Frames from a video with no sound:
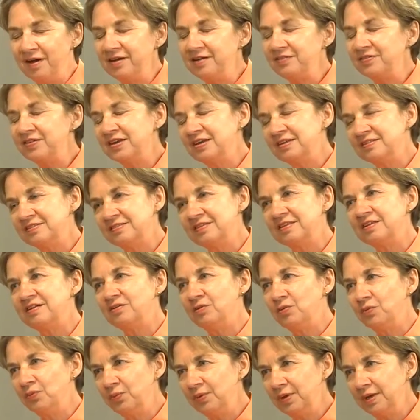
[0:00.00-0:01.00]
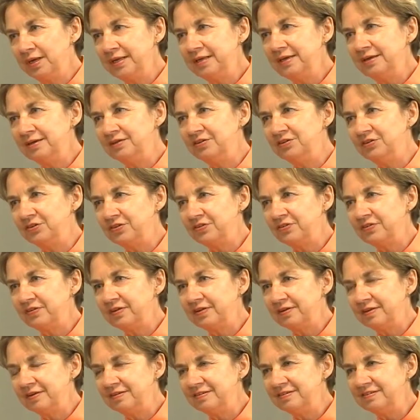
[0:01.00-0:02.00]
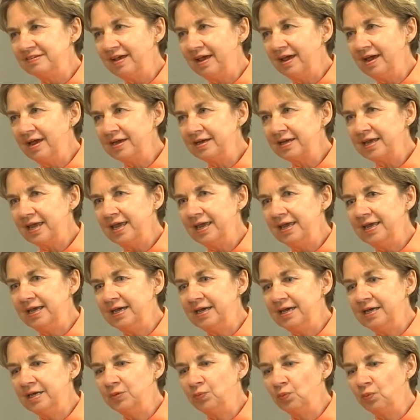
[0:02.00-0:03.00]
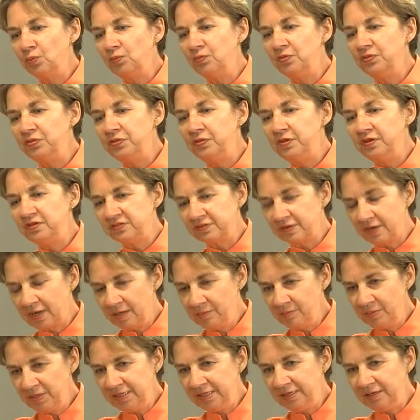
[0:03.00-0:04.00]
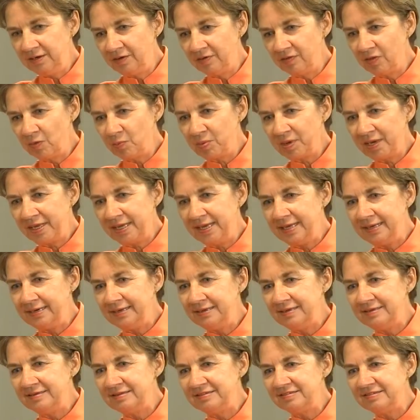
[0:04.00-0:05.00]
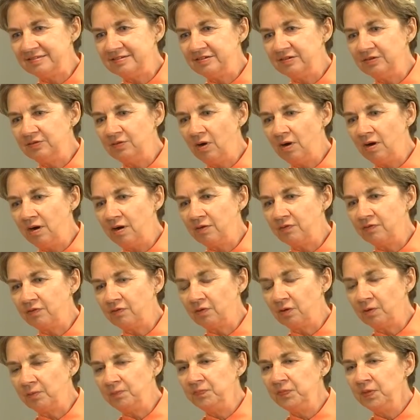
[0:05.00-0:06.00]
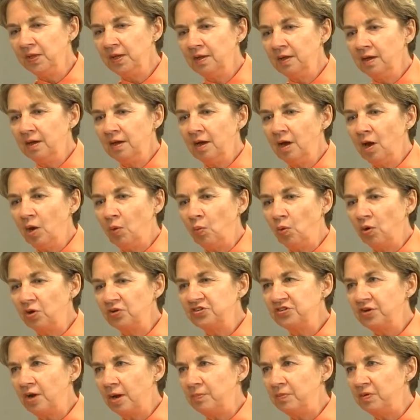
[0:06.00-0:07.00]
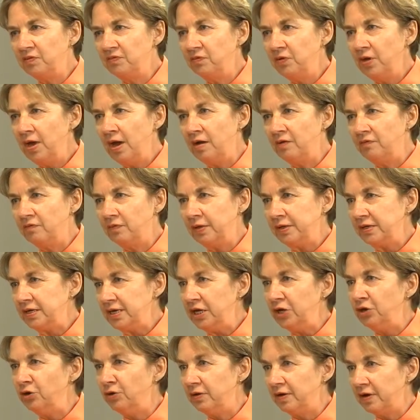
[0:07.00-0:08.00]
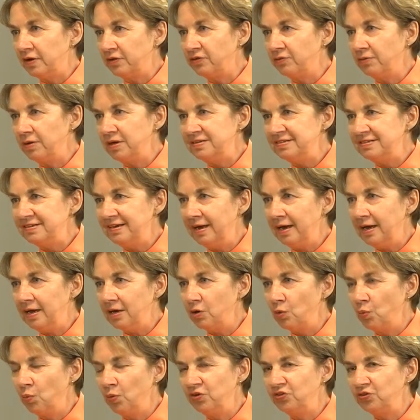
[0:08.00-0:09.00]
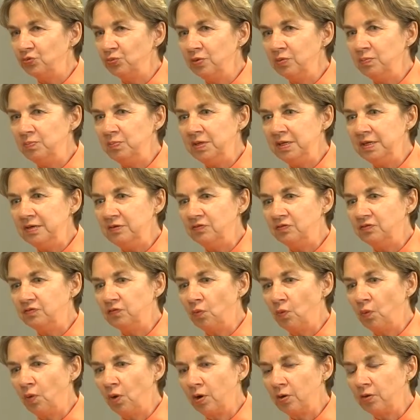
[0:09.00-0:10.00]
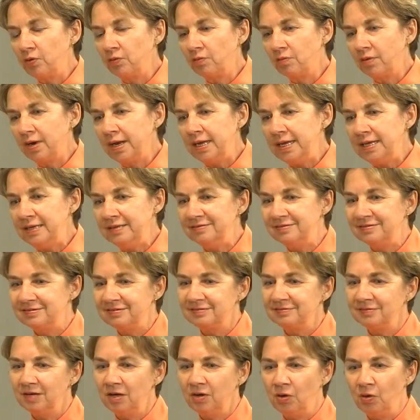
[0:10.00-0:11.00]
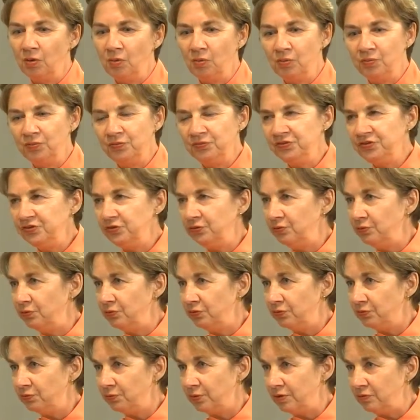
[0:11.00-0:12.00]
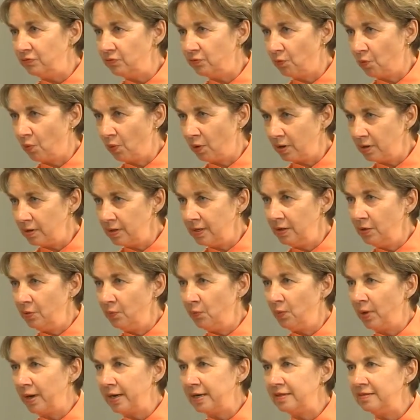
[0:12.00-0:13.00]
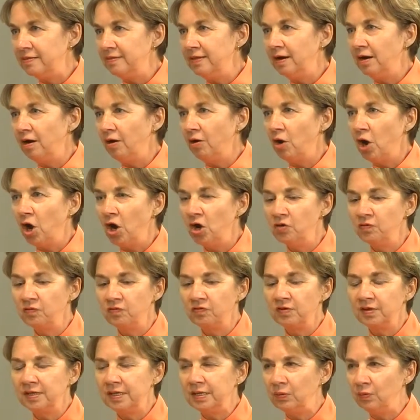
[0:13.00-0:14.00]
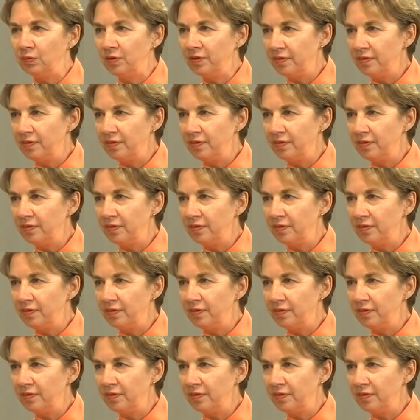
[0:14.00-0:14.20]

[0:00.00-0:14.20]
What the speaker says: of kids that are really interested in tech, and this coming year the plan is to offer a workshop of like introductory tech, which would be for grades 2, 3, 4, right in there, hopefully with